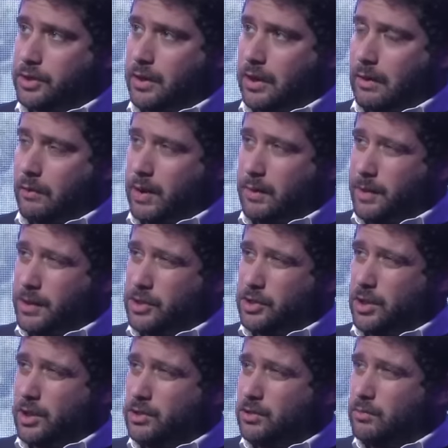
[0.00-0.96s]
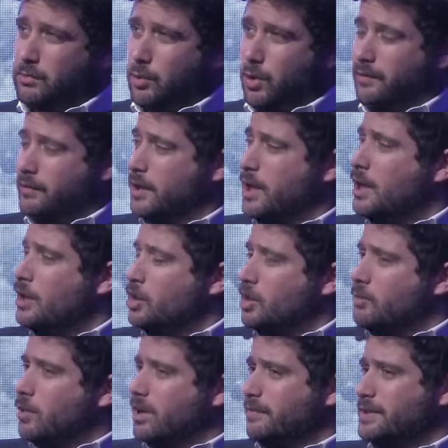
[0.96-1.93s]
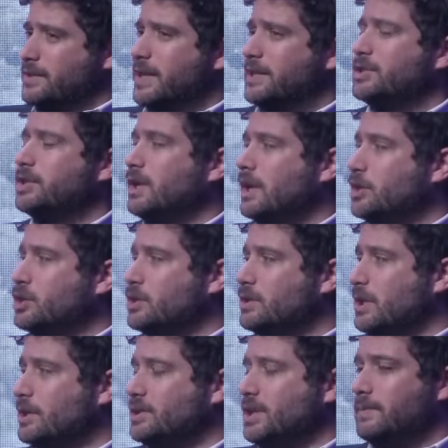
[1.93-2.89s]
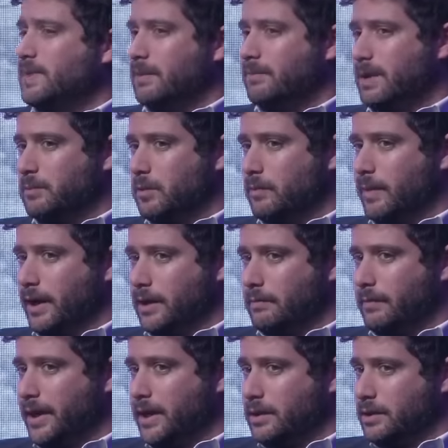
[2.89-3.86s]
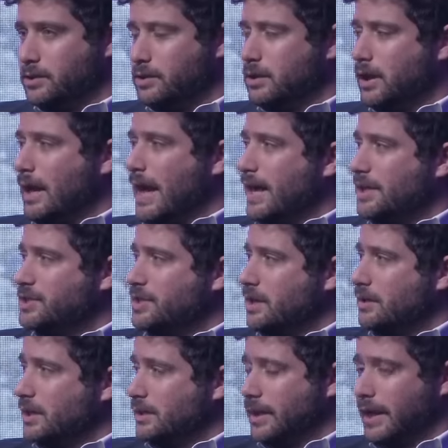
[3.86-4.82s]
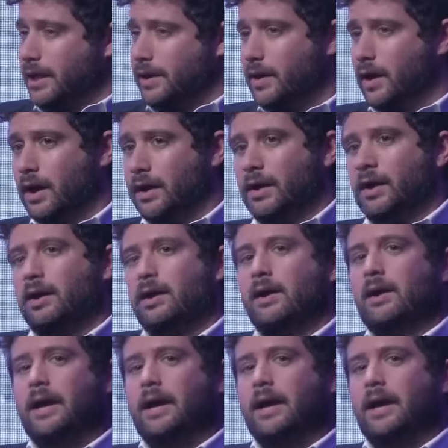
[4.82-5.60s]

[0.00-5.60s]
Uh, what I mean is you, you're, more, oh, you're, you're more of a destination yeah. than something people might, might uh, accidentally land on. Yeah.